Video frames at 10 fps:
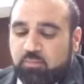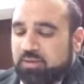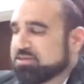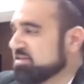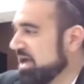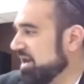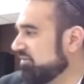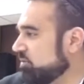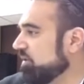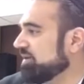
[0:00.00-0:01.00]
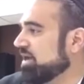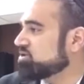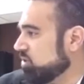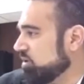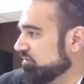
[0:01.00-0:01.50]
But not everyone
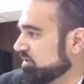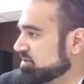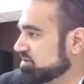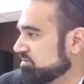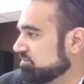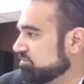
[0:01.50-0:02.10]
gets all of this.